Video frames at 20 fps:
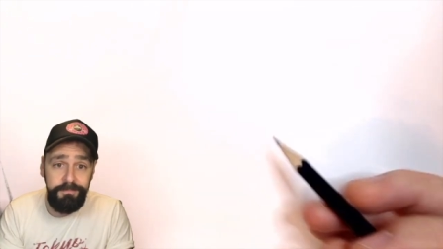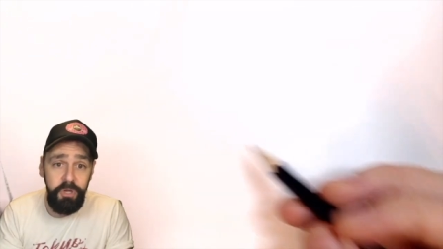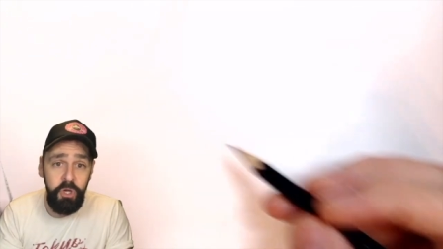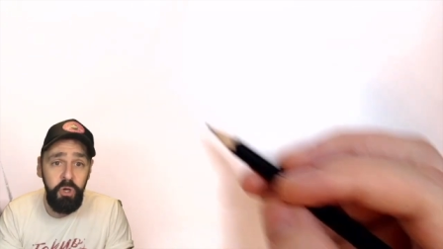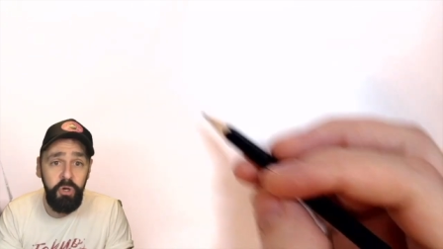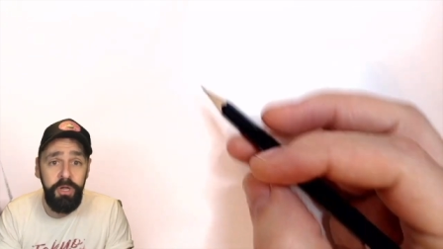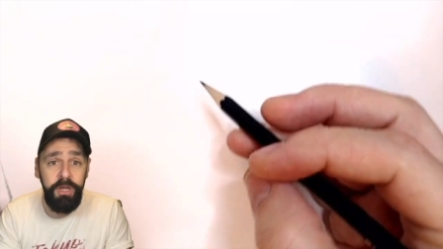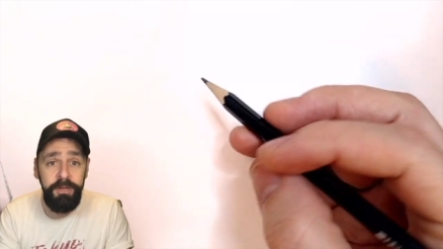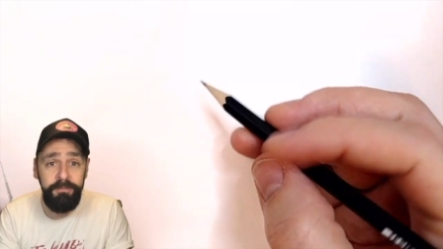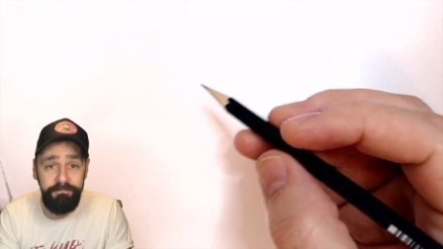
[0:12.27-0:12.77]

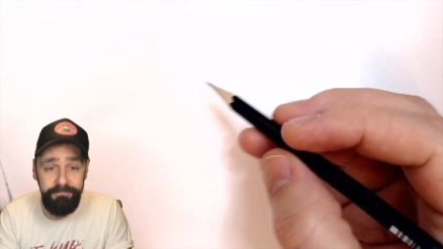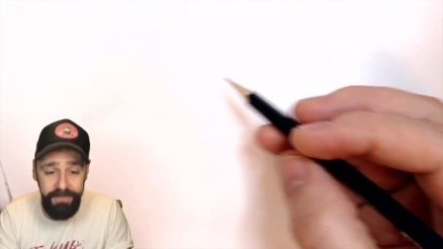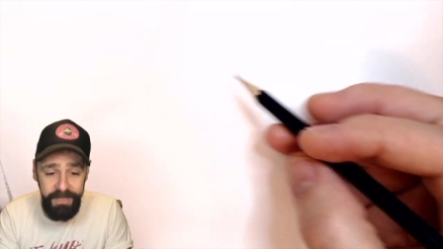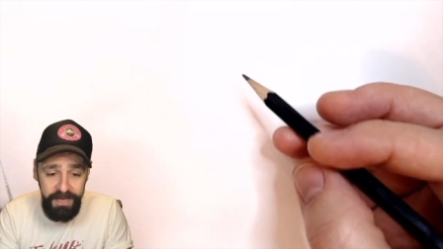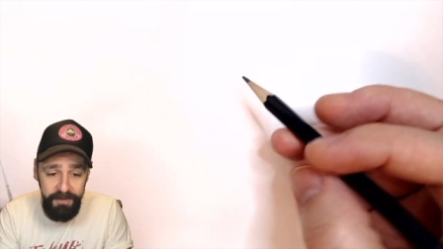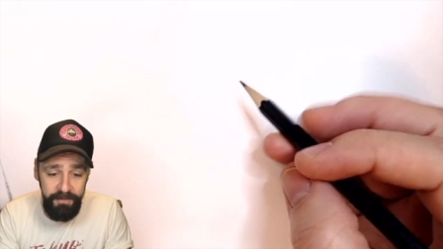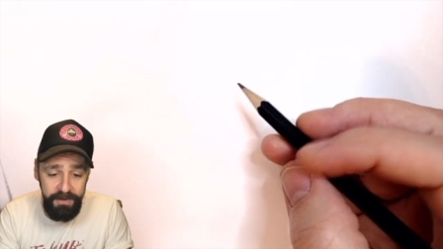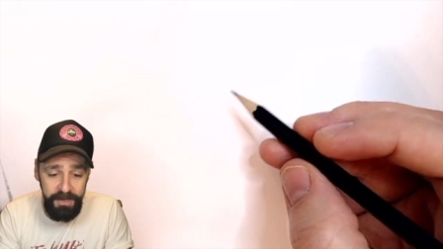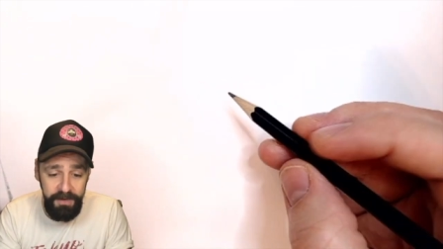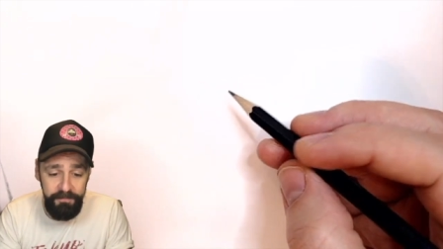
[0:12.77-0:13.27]
Okay,
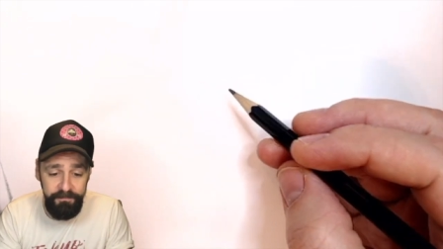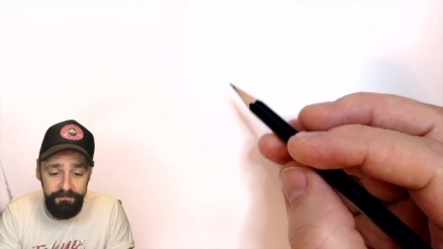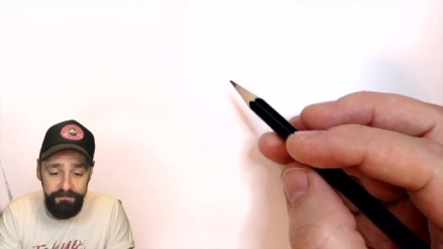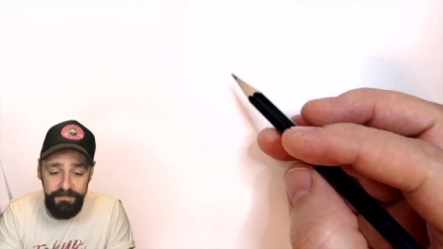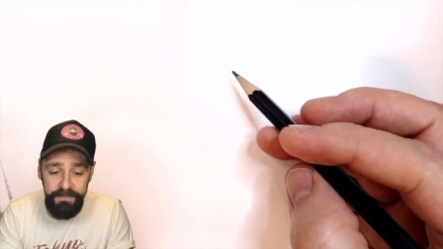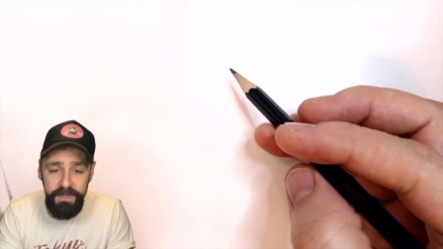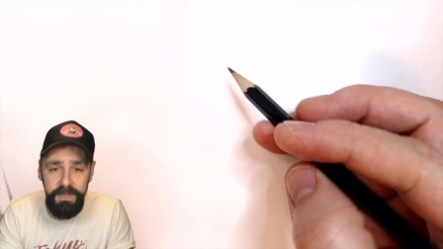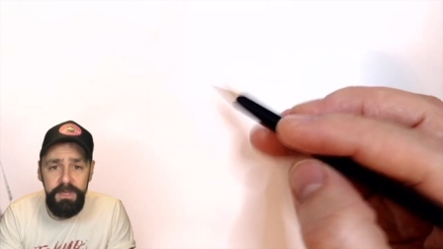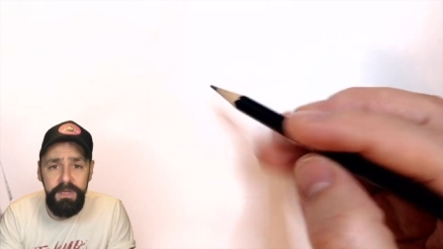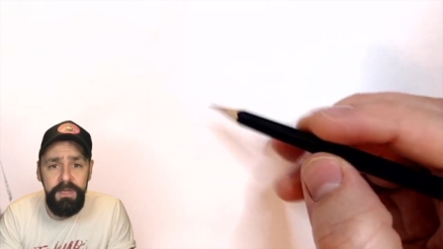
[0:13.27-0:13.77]
here we go.
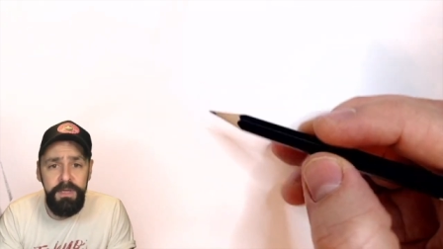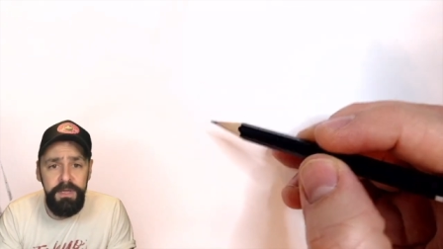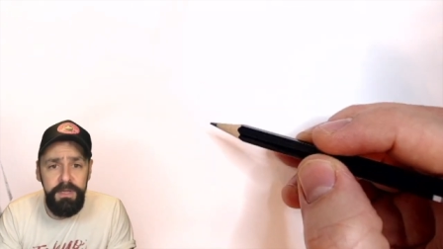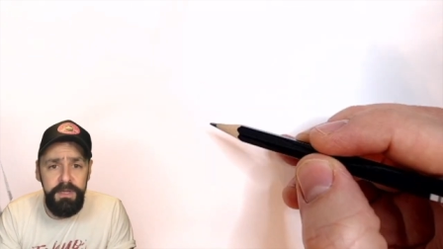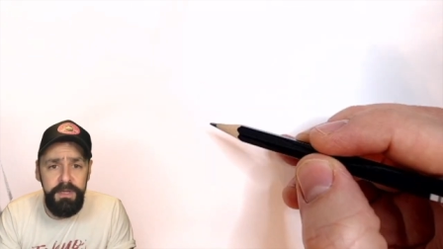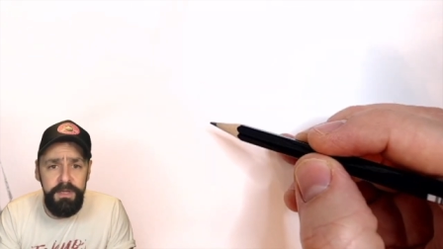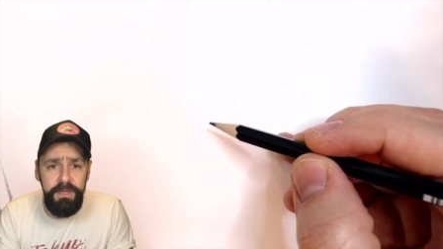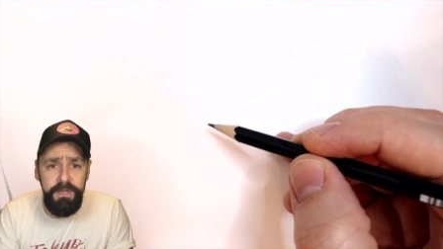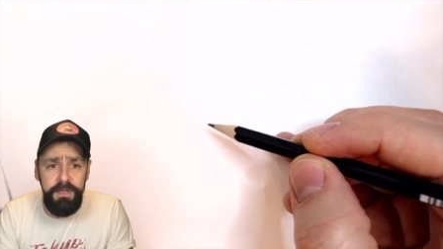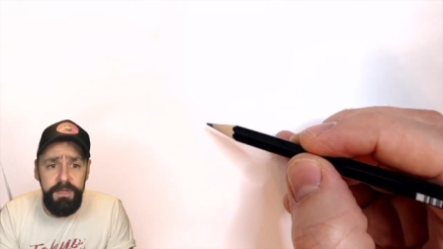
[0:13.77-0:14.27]

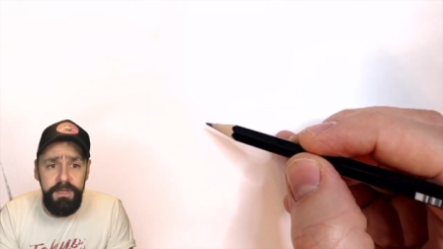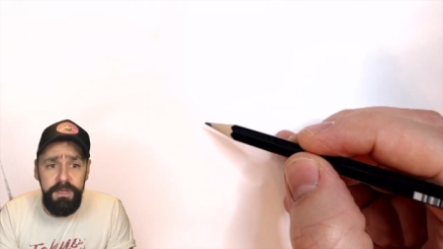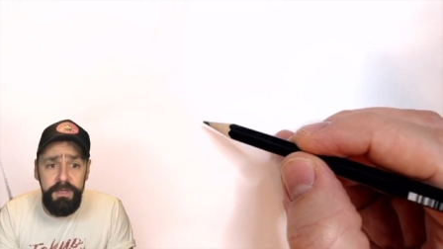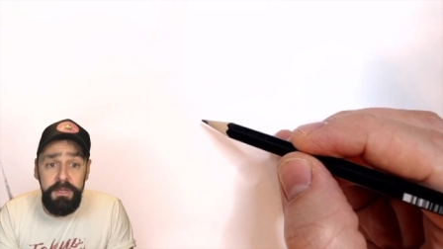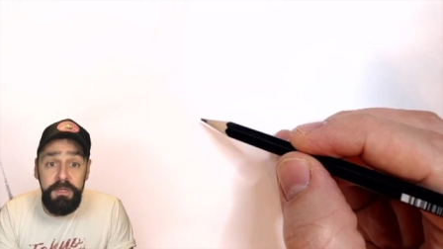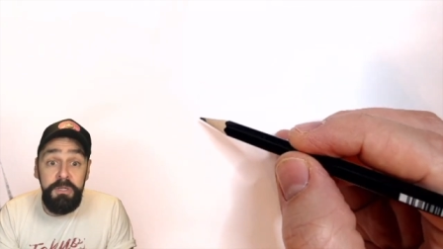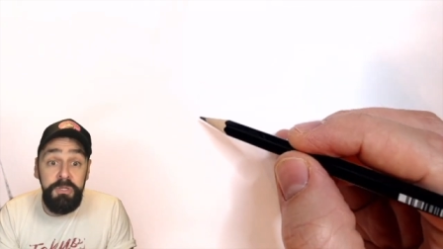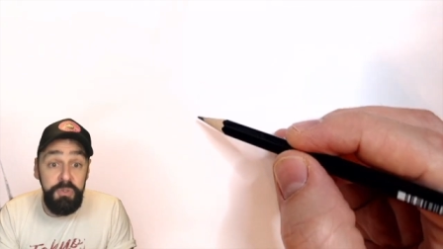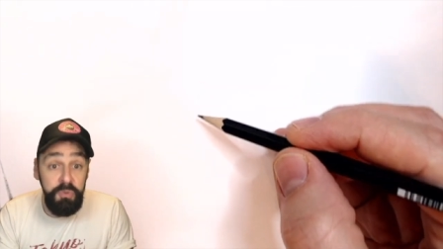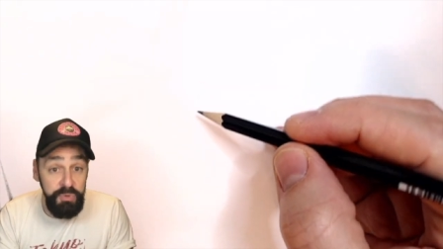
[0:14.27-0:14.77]

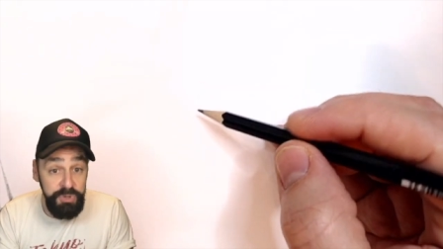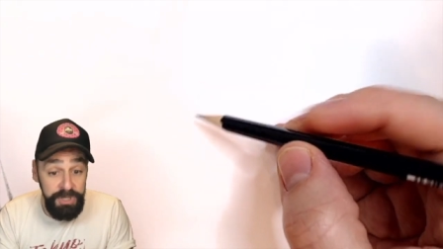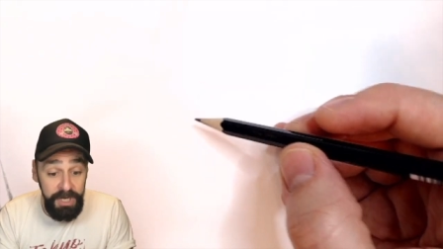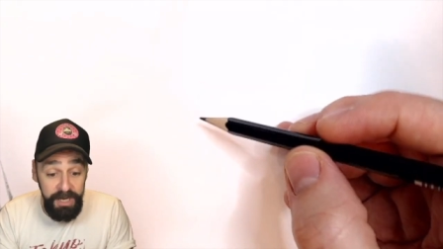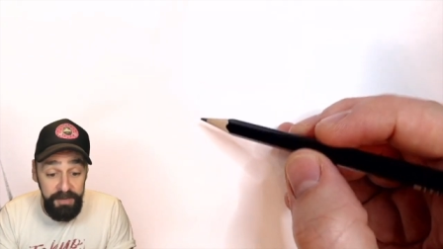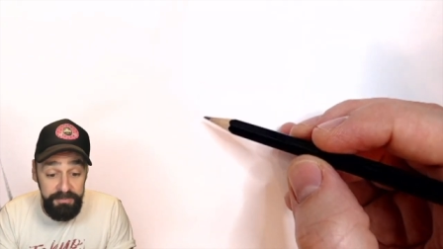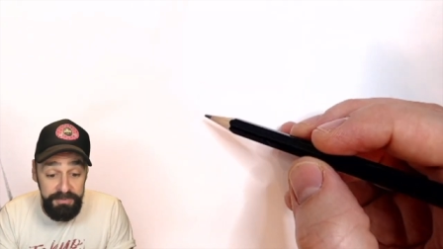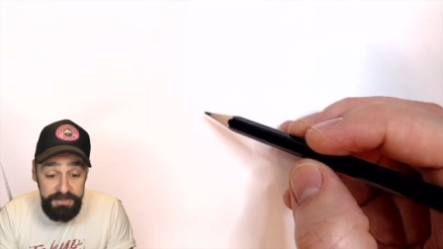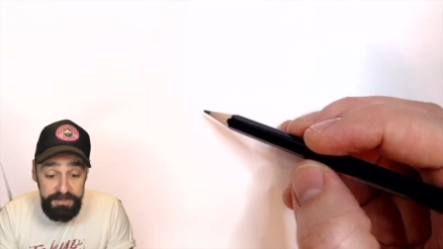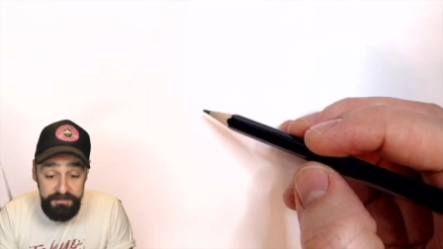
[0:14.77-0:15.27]
It's all
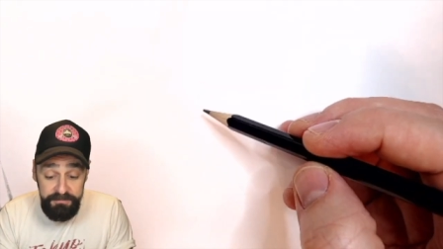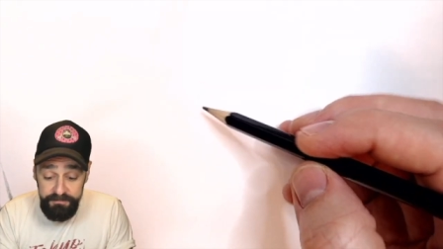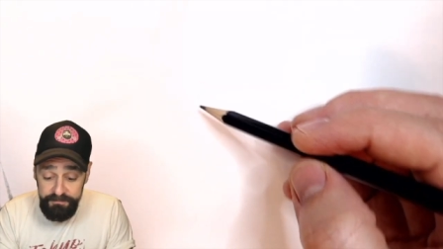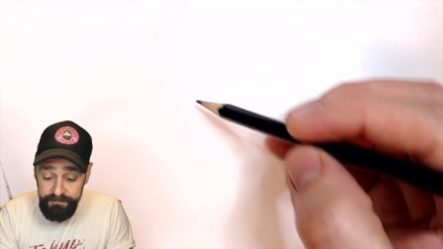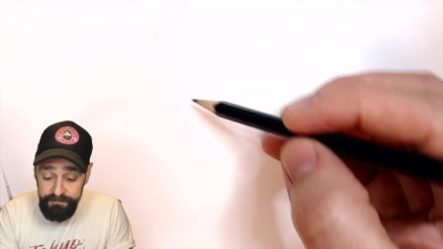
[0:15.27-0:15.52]
shapes.